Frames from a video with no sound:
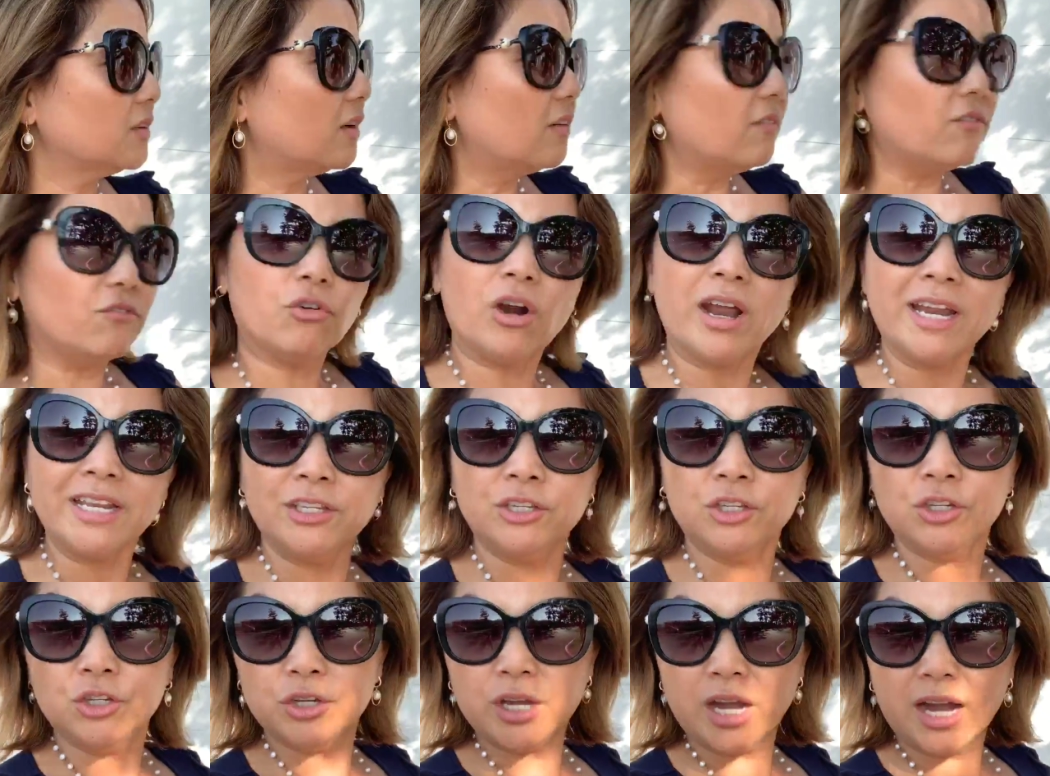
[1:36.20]

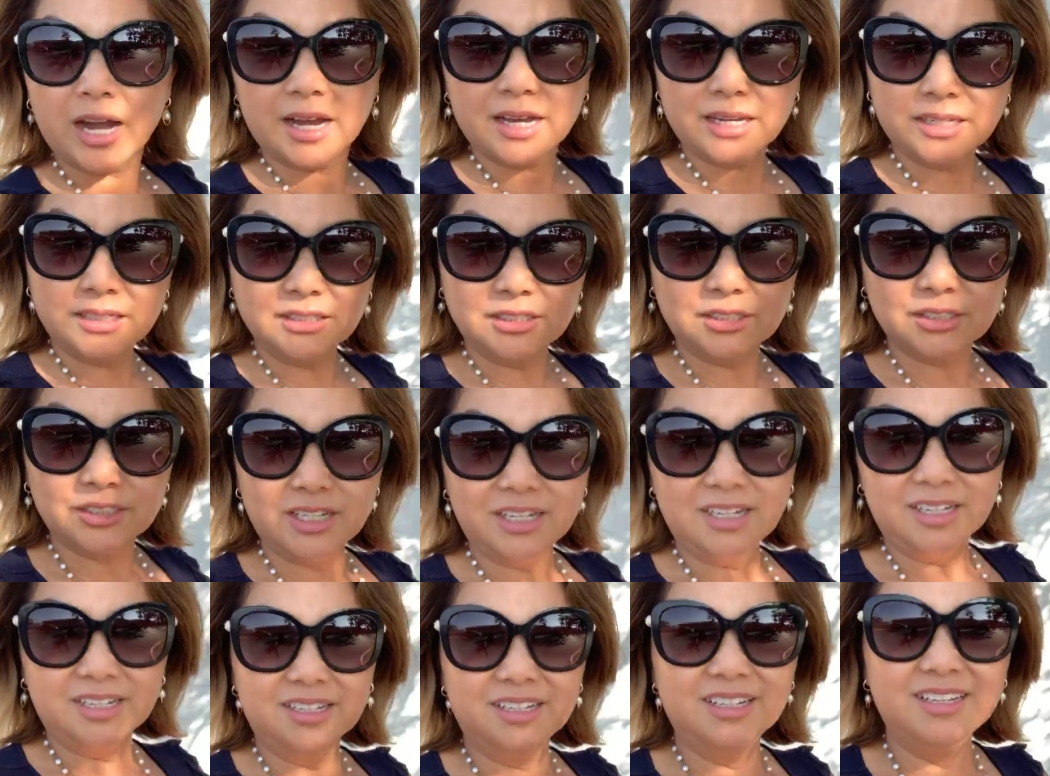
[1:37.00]
frighten you guys.
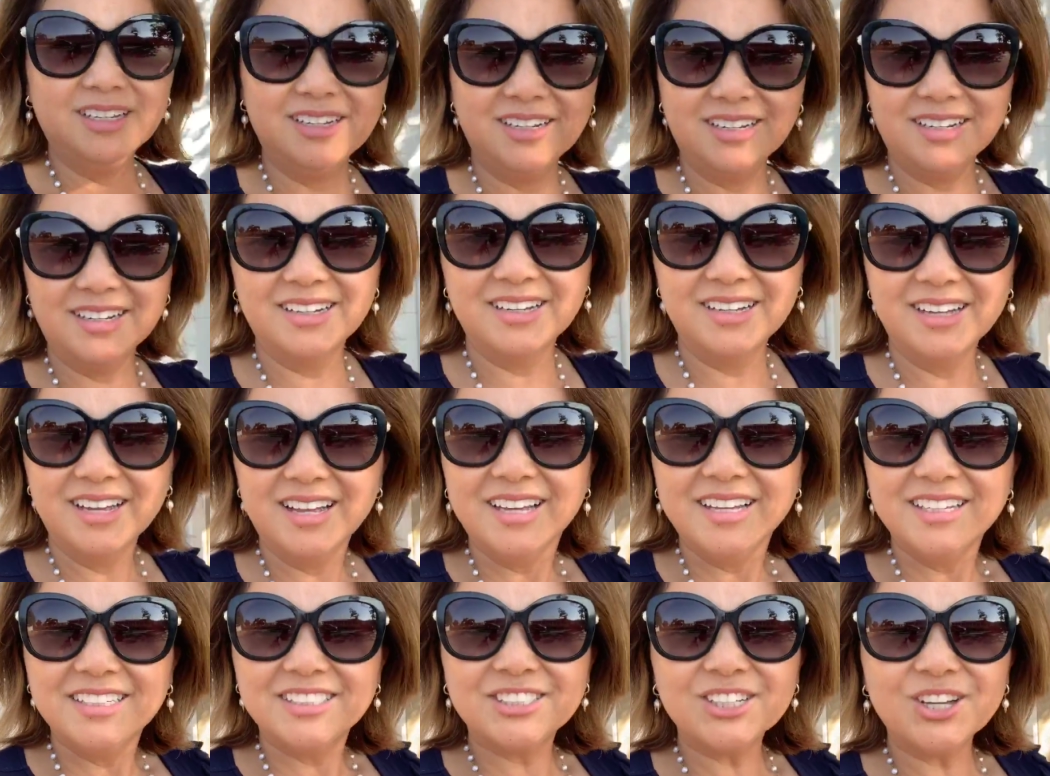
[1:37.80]

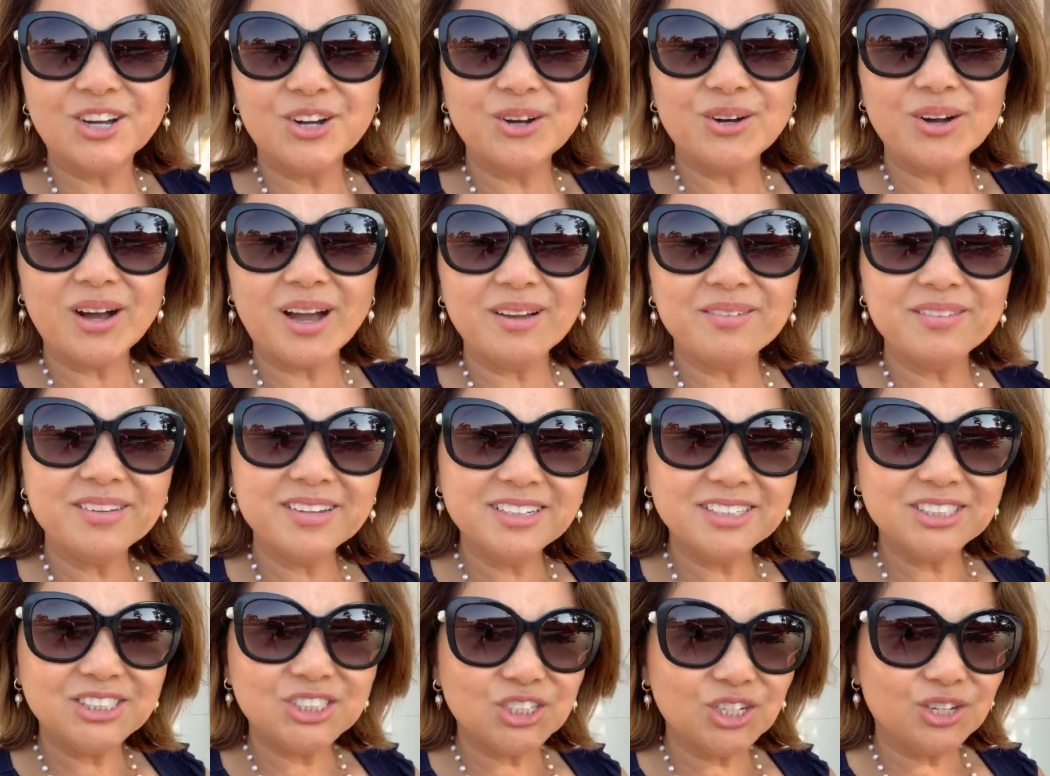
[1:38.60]
So I'm
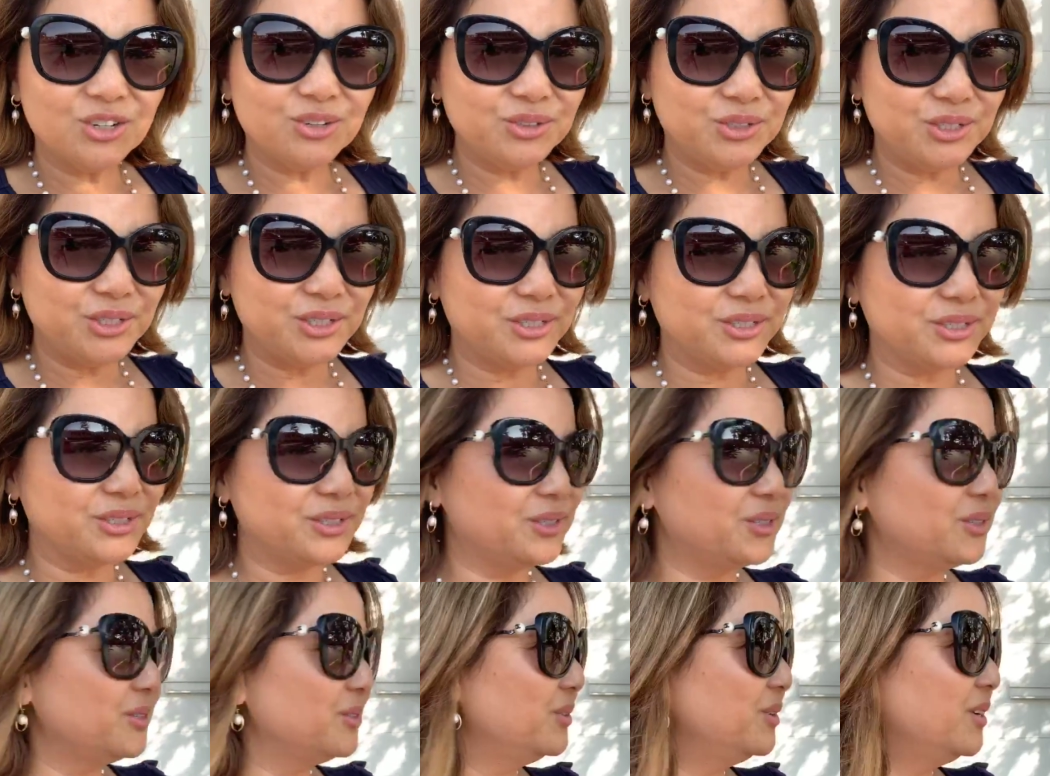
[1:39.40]
going to show
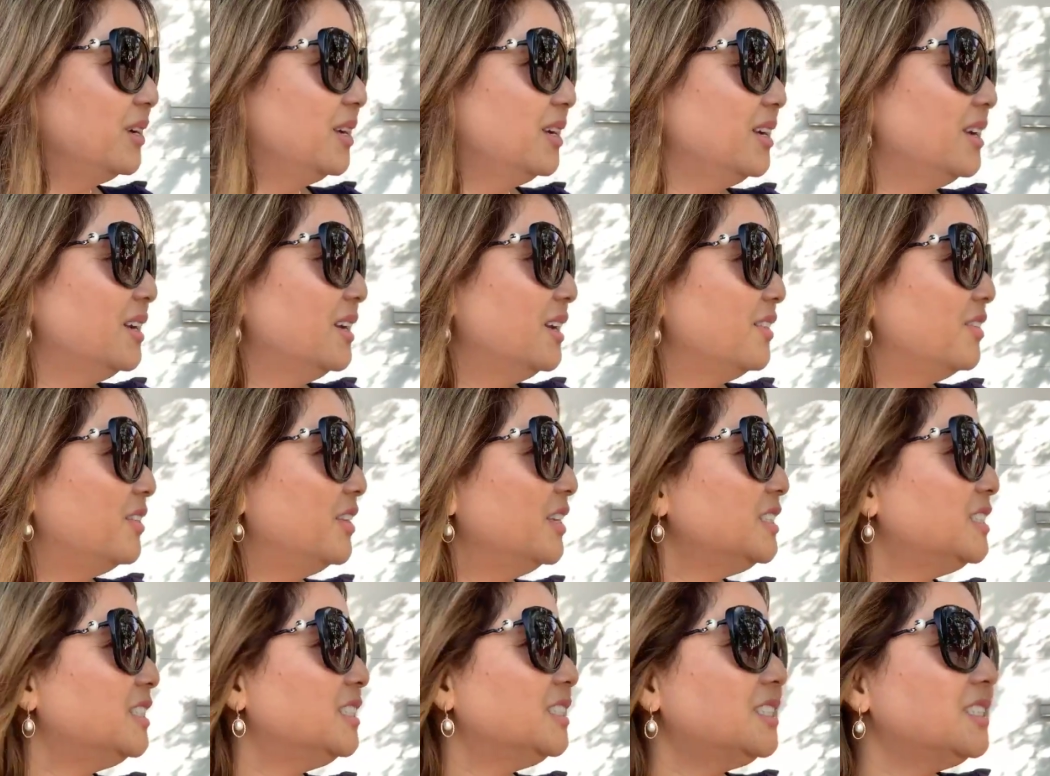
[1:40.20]
you.
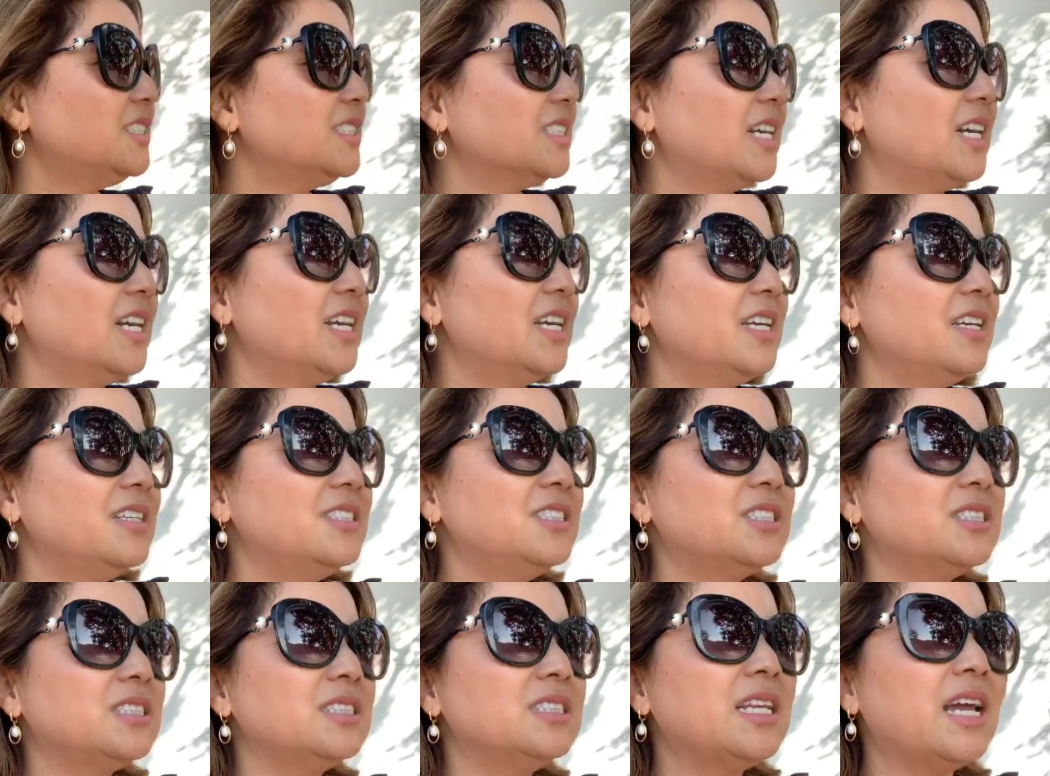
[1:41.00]
This is a
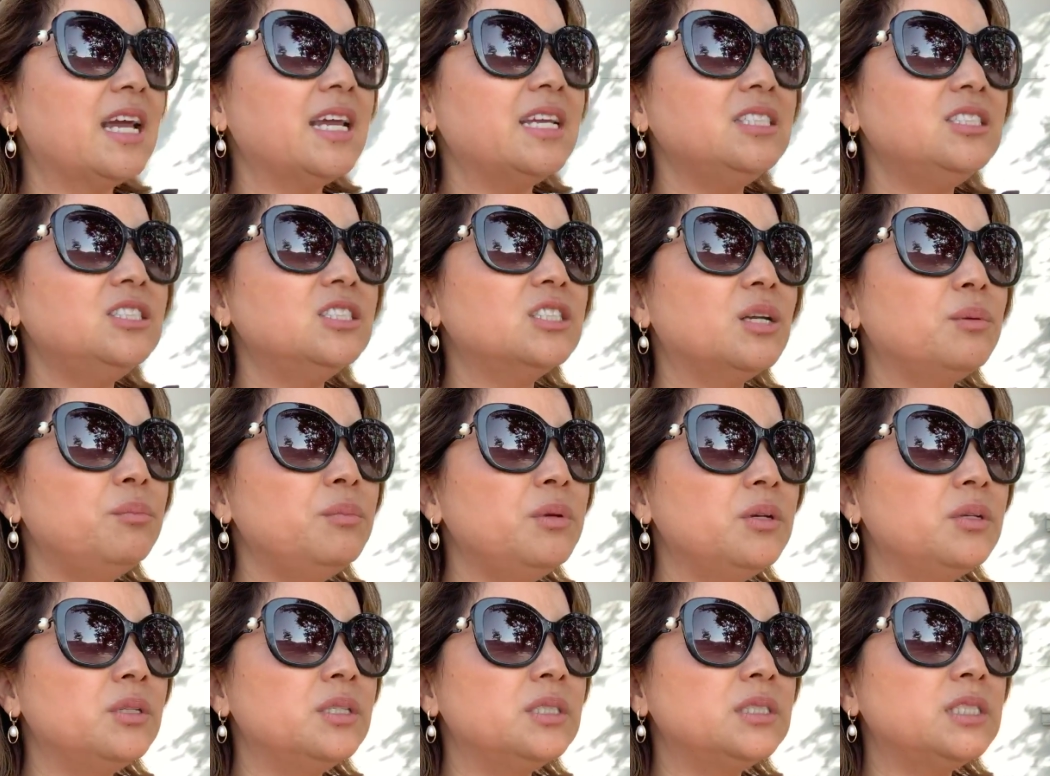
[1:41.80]
nice
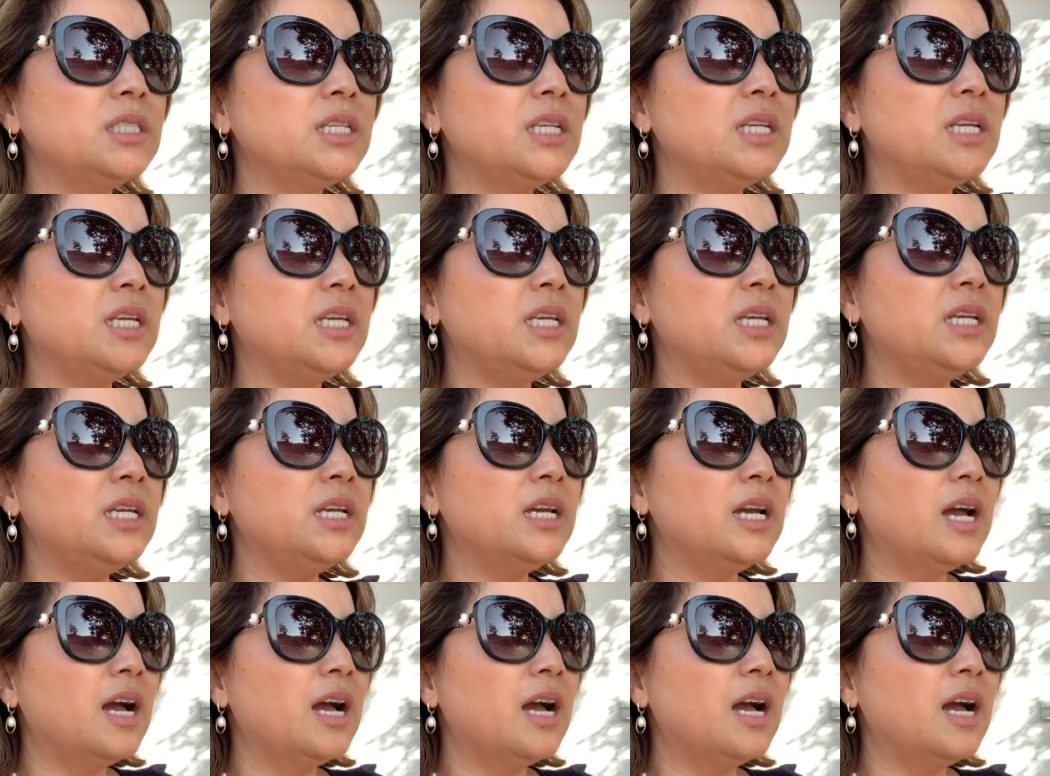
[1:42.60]
community.